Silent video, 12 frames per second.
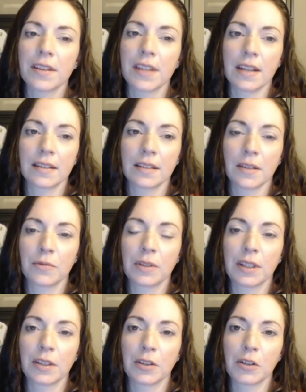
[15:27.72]
things I
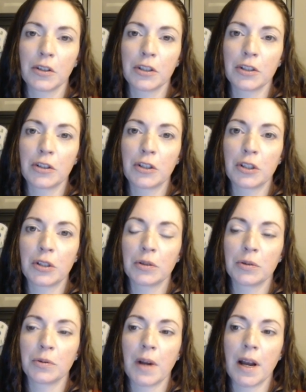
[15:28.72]
really encourage
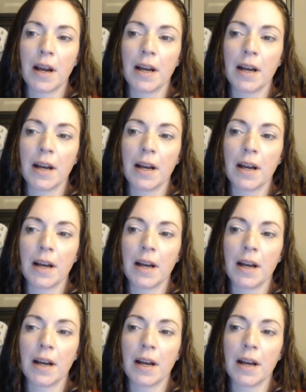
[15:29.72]
you